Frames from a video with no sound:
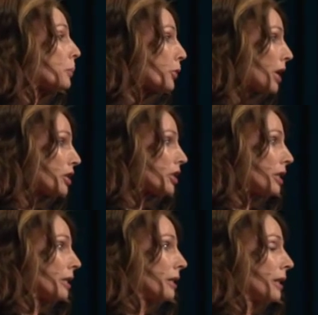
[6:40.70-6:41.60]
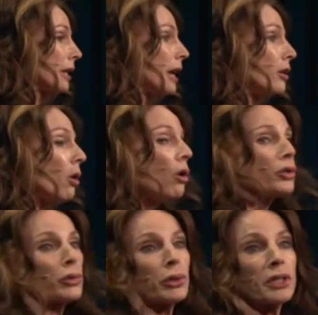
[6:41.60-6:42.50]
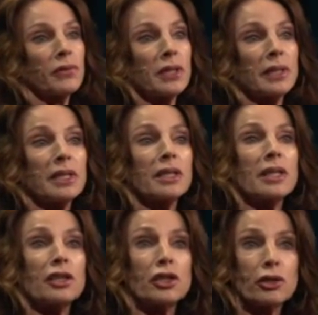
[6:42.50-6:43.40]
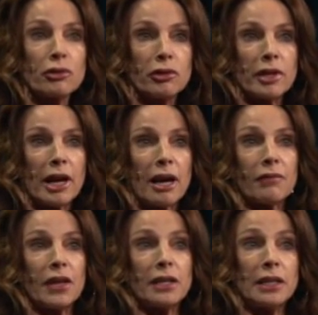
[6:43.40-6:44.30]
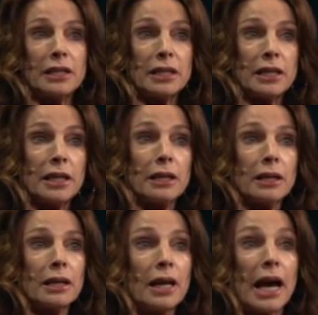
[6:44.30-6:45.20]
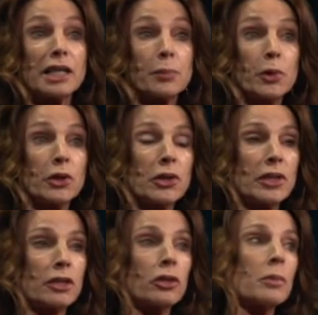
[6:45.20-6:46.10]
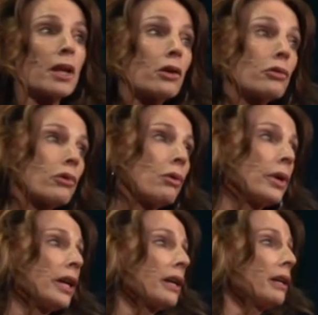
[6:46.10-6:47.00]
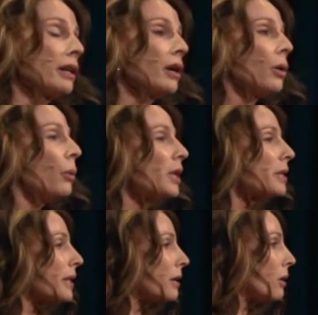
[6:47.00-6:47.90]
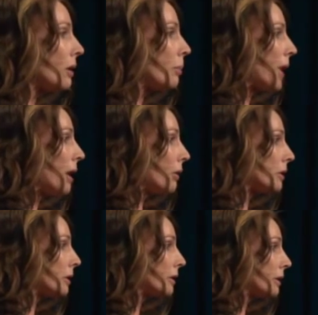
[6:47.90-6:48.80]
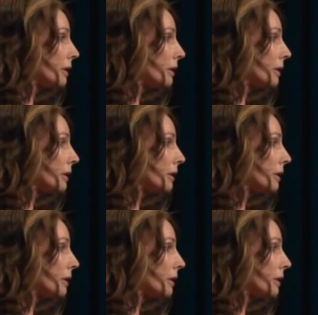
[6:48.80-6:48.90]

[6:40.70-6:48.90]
depression and all sorts of diseases that children have ADD, Asperger's syndrome that are growing. What is that all about?